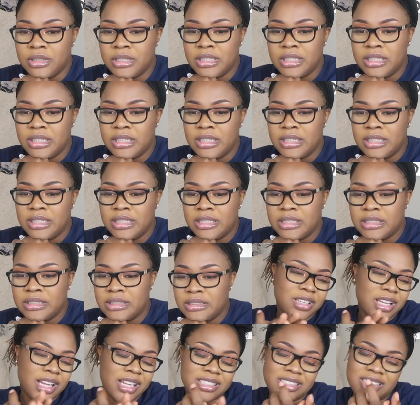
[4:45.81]

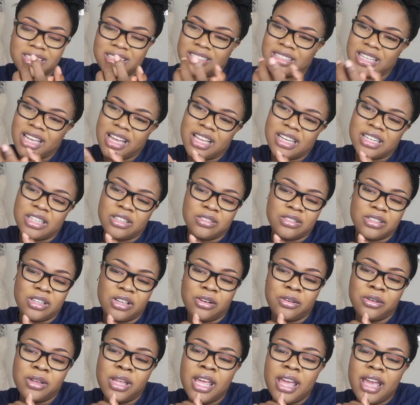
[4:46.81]
and I just, I don't
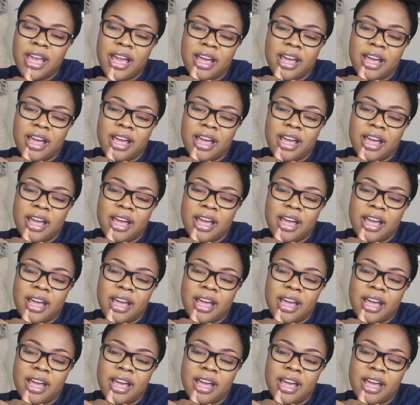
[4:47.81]
know.